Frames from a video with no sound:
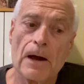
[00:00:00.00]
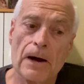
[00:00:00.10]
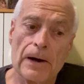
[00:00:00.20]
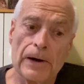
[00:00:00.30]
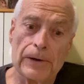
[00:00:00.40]

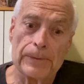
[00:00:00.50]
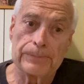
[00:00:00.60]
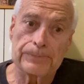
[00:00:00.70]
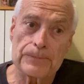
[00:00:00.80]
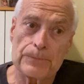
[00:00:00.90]
uh,
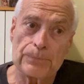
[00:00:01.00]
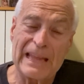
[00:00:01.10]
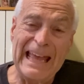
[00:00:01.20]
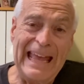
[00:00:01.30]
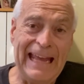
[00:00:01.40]

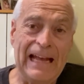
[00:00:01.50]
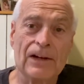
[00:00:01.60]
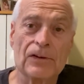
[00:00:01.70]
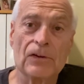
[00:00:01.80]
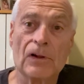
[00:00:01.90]

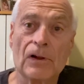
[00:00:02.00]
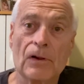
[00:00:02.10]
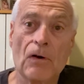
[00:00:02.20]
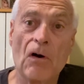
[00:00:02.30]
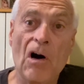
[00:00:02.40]
handle
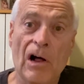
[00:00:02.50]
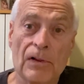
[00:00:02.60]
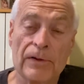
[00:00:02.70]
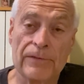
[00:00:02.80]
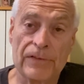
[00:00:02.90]

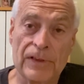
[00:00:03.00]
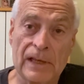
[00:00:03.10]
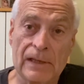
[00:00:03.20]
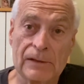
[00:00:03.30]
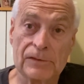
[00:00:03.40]
all of
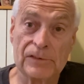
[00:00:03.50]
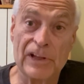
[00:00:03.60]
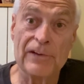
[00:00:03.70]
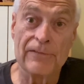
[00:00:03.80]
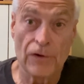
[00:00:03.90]
the
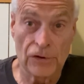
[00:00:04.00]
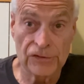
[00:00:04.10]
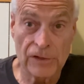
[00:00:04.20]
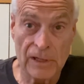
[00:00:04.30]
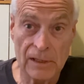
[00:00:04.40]

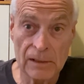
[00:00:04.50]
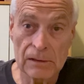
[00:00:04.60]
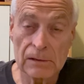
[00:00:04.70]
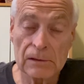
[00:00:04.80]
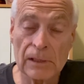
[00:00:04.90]
adversity
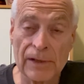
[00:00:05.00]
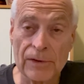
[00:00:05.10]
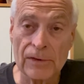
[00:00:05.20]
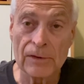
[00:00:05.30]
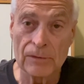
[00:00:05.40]
and
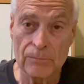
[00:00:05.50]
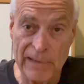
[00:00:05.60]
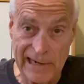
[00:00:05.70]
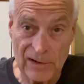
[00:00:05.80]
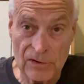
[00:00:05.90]
the
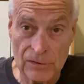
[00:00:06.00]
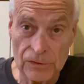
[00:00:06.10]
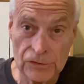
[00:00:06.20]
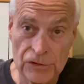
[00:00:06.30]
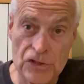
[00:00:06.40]
medical
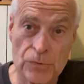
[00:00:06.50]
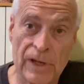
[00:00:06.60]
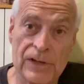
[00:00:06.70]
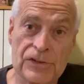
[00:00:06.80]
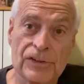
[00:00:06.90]

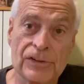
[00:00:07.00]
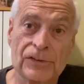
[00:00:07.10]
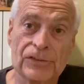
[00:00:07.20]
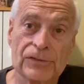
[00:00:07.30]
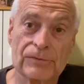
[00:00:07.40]

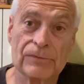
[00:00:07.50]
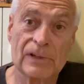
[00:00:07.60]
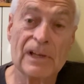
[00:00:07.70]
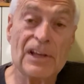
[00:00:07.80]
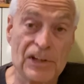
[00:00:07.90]
situations
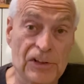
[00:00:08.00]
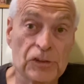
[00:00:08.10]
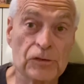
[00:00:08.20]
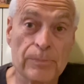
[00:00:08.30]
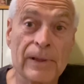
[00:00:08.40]

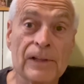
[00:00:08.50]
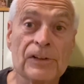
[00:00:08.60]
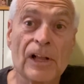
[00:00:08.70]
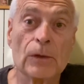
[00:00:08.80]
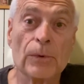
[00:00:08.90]
he's been
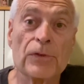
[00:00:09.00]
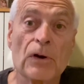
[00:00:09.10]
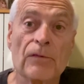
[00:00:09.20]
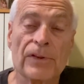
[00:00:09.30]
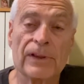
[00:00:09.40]
dealt with
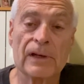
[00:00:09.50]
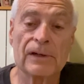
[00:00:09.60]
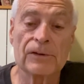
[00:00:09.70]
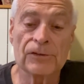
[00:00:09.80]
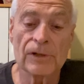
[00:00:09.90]
over the
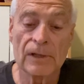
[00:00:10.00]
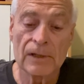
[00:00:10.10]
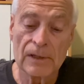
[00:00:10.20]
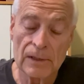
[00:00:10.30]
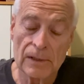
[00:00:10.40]
years.
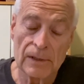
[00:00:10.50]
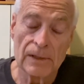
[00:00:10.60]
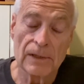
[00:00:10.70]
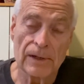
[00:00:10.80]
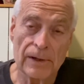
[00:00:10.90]

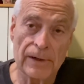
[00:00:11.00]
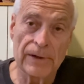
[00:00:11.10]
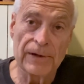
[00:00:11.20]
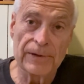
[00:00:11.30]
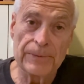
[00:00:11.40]

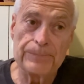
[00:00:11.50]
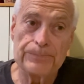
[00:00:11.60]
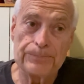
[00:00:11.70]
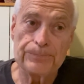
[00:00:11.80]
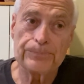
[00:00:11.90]
Uh,
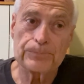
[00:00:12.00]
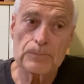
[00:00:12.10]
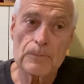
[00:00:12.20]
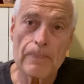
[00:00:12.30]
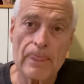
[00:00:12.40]

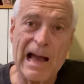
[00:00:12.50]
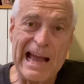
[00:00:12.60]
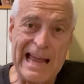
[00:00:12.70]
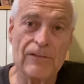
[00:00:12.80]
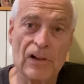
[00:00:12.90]
I
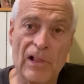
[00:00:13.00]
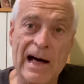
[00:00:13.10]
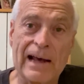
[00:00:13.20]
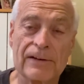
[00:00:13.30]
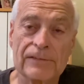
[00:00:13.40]
have a
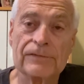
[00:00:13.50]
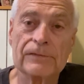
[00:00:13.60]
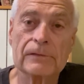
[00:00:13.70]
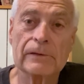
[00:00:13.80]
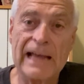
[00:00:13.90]
lot of
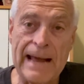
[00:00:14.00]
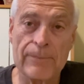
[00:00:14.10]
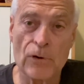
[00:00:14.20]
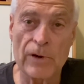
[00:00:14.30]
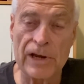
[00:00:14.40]

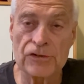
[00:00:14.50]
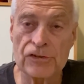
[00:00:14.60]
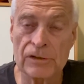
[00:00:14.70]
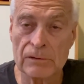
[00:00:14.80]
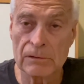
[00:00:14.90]

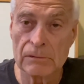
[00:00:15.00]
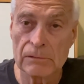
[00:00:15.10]
admiration